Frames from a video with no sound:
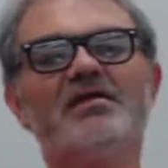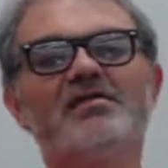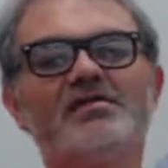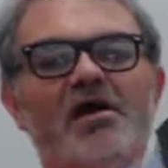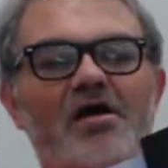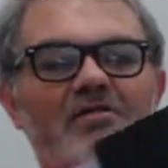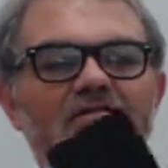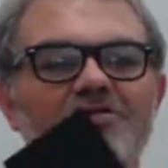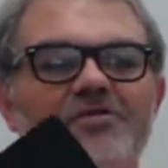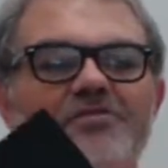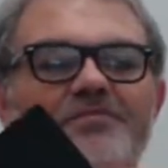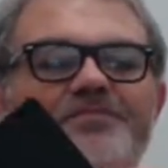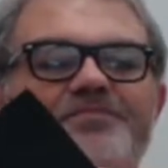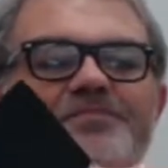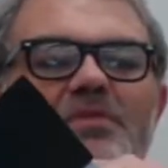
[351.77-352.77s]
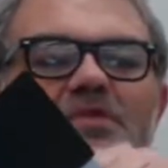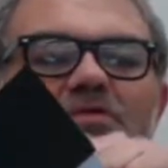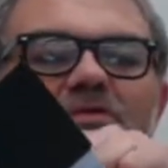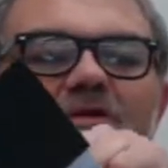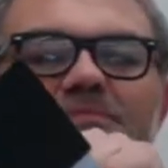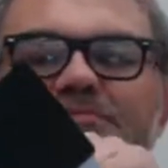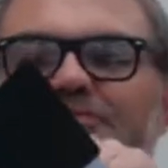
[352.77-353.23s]
Also, you
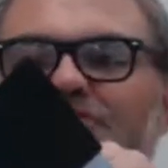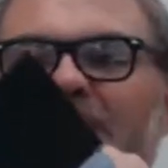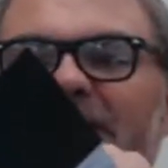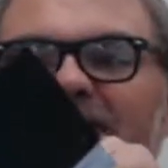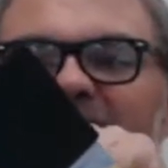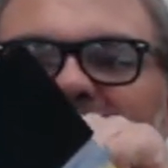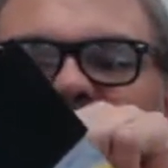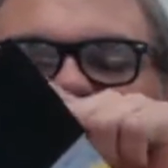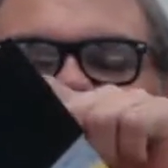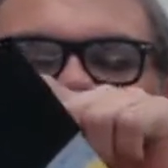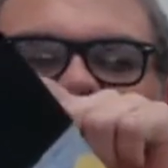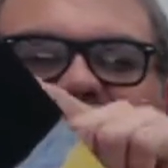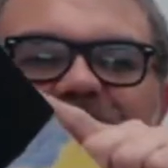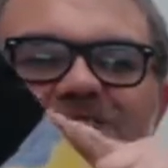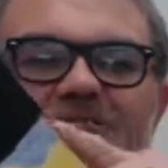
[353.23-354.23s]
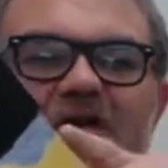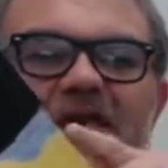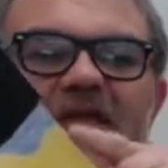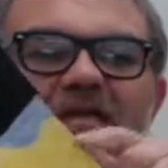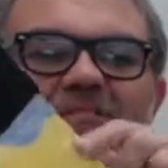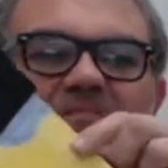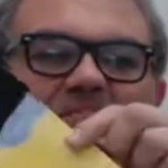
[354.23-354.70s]
can break the
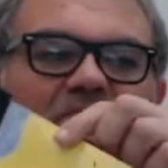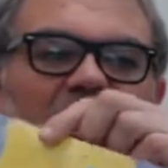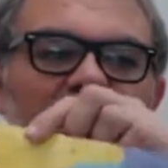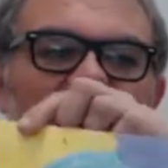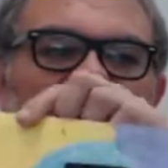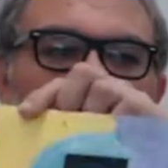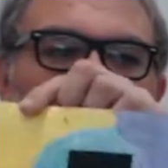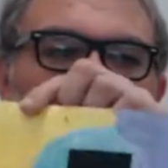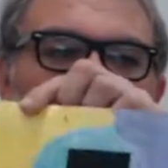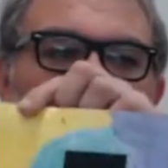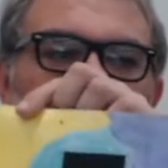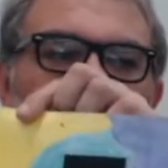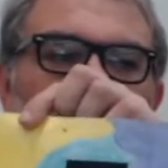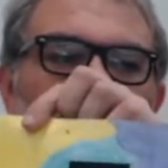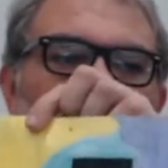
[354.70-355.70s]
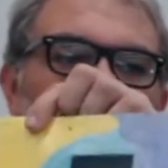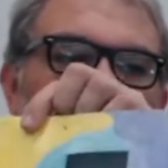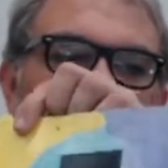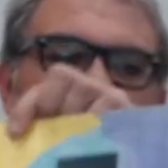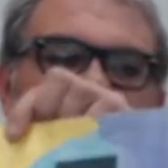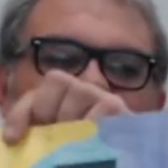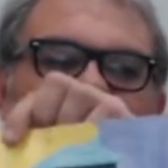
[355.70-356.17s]
frame. Look at that square.
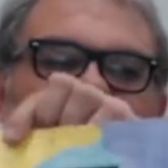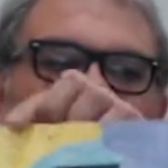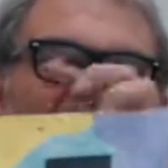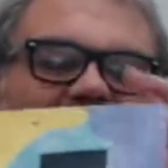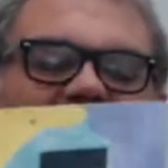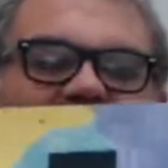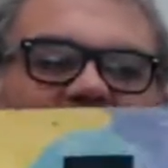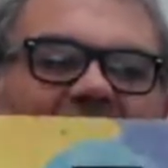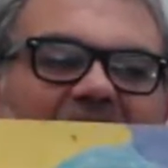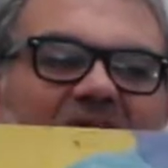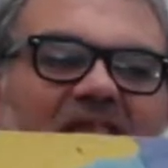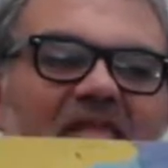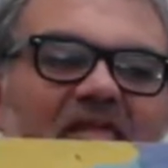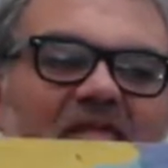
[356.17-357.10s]
It's outside